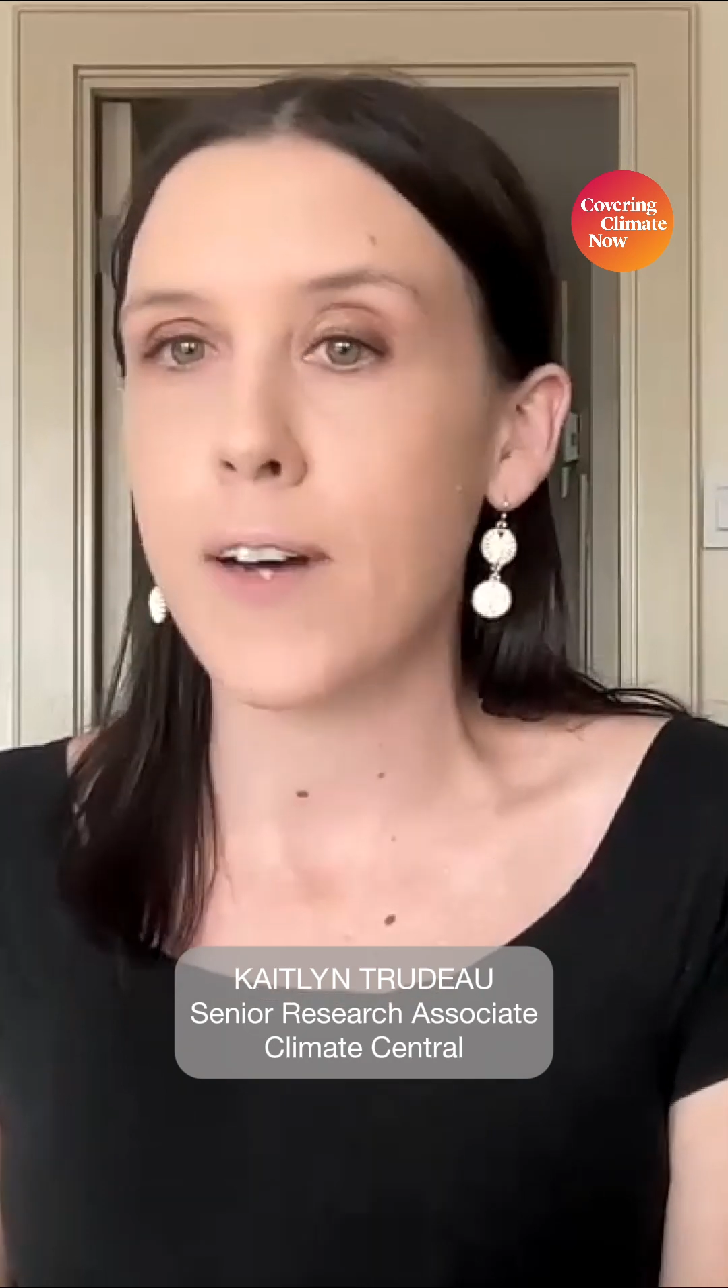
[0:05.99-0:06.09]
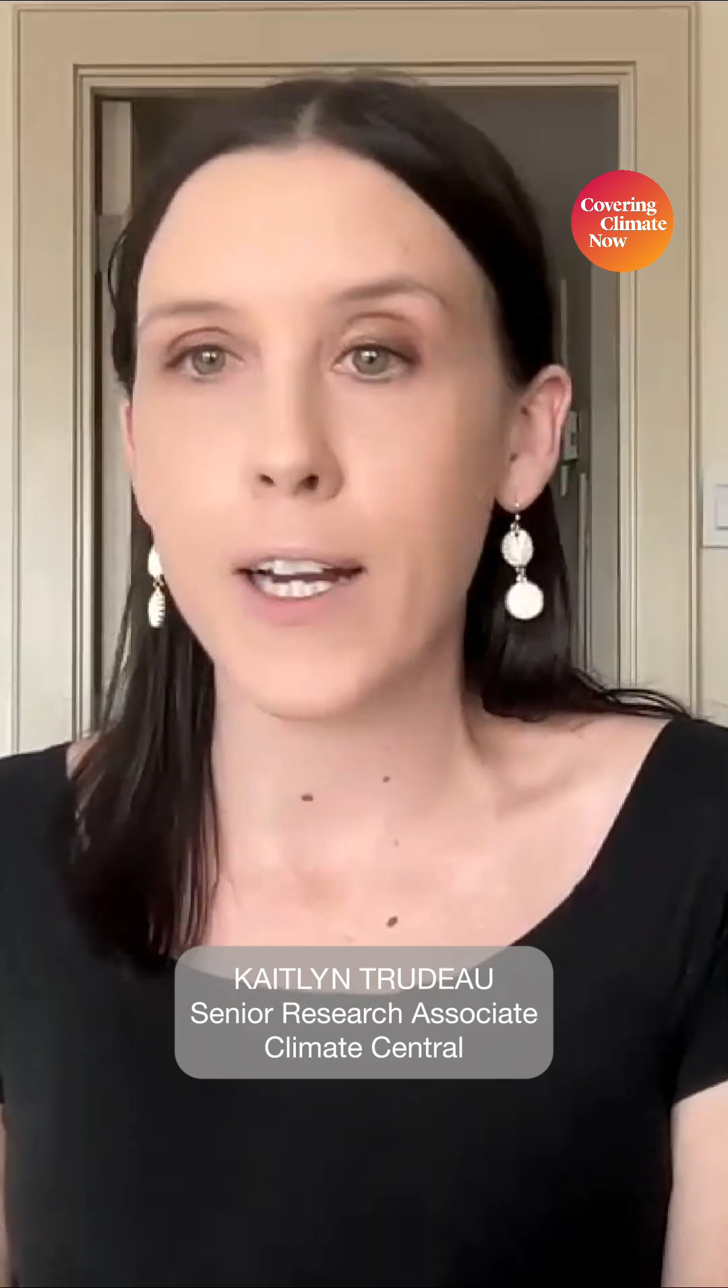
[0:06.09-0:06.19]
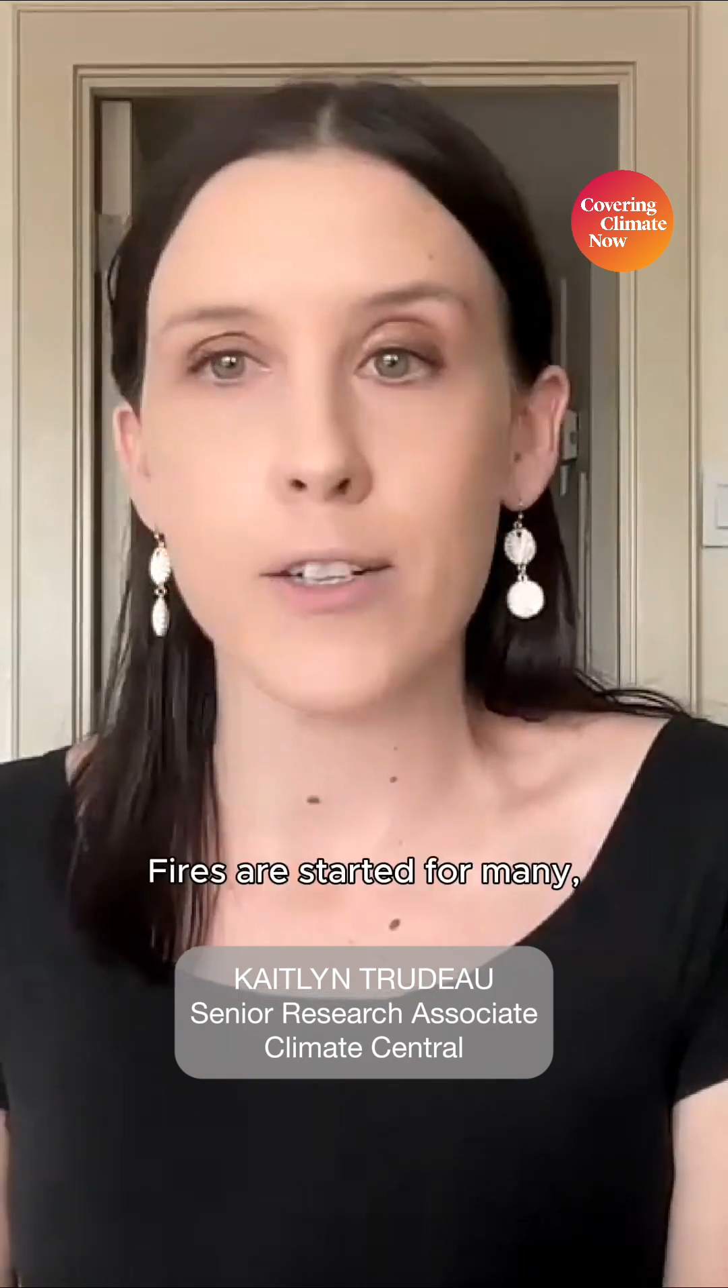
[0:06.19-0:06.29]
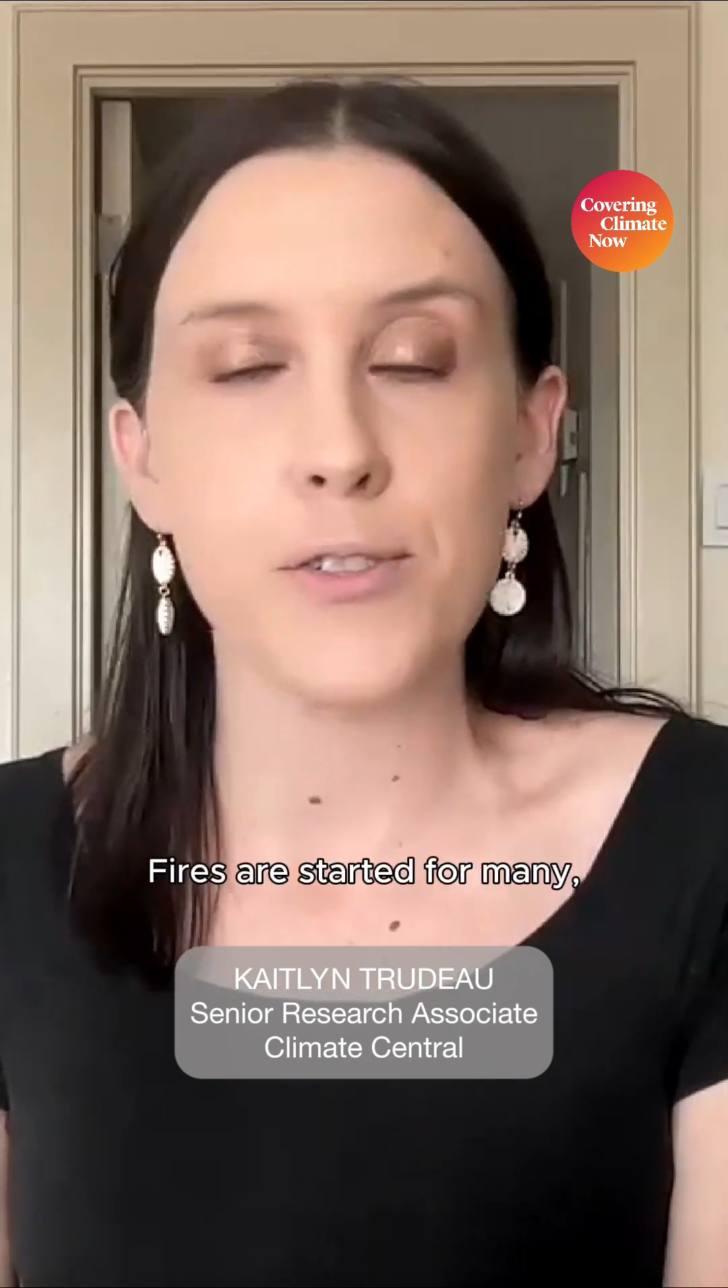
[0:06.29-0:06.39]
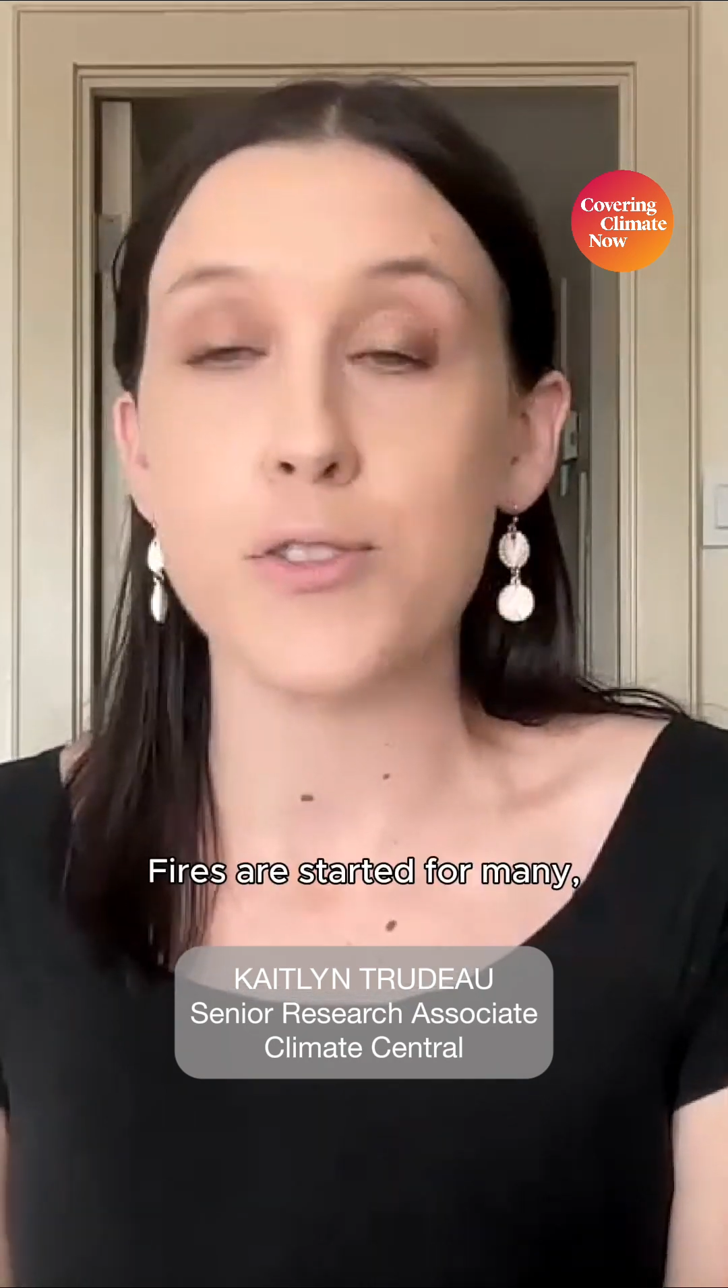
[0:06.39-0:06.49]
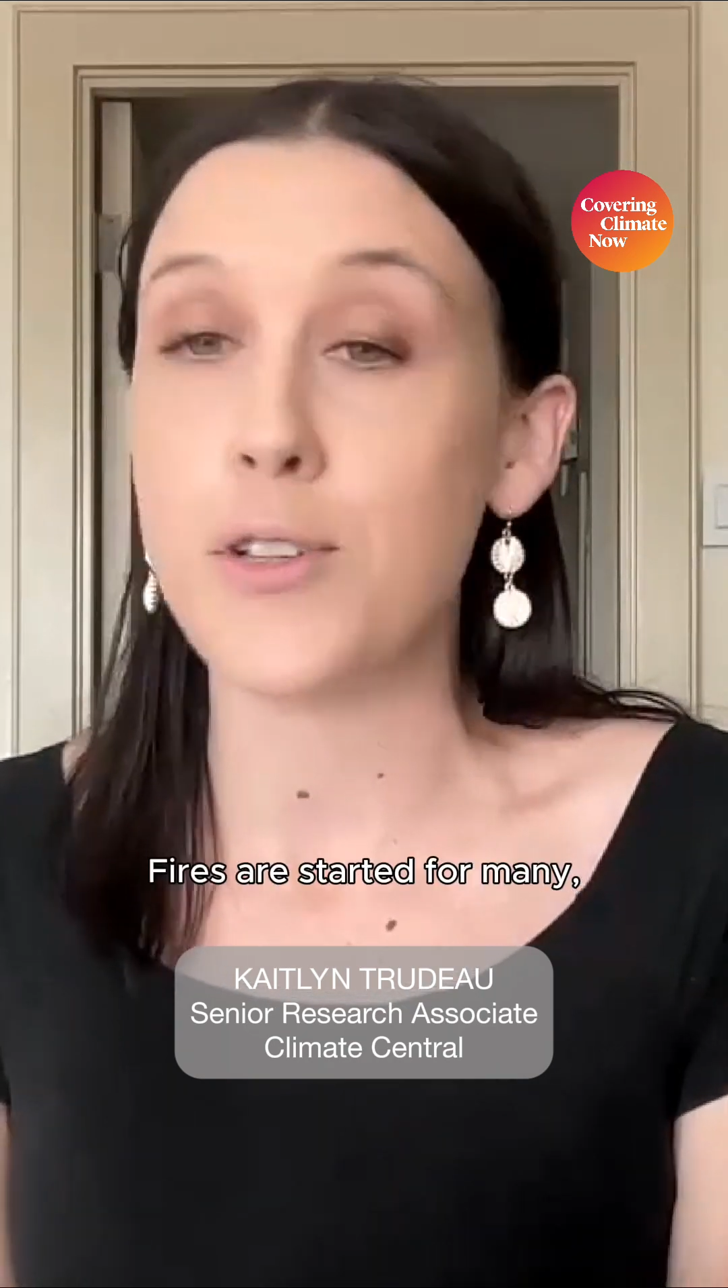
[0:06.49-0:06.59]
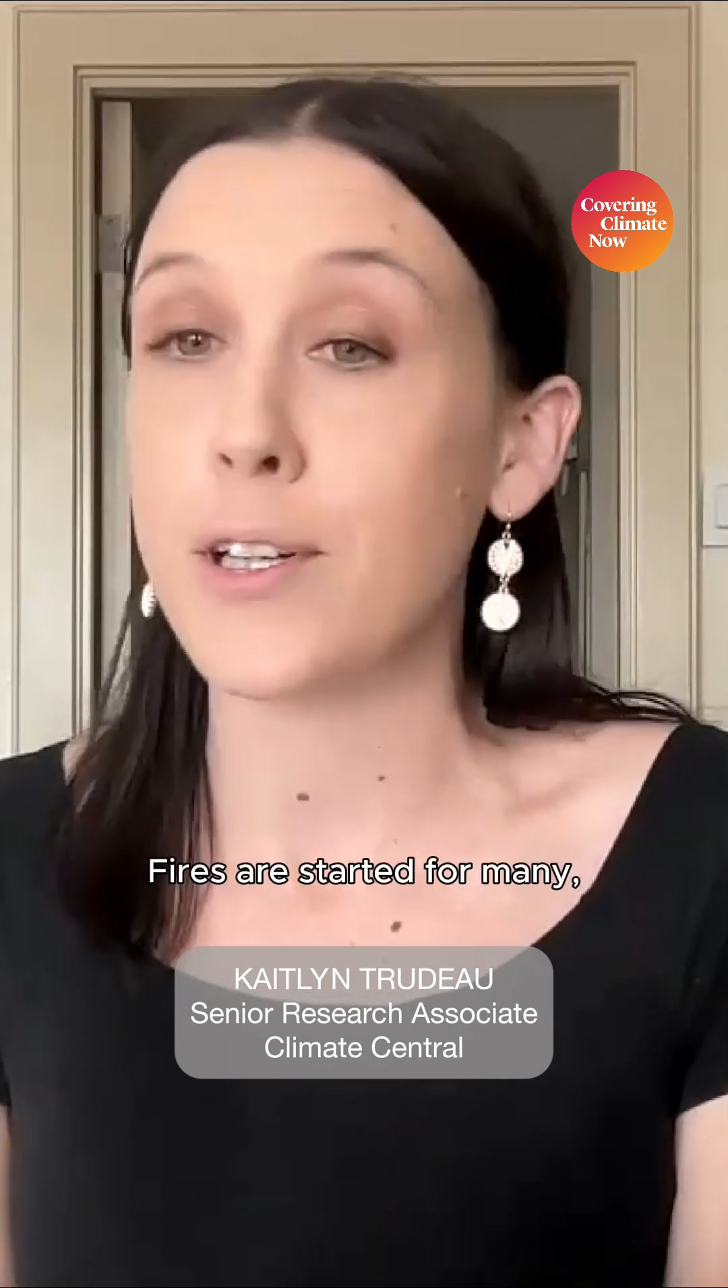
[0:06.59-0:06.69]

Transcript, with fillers: Fires are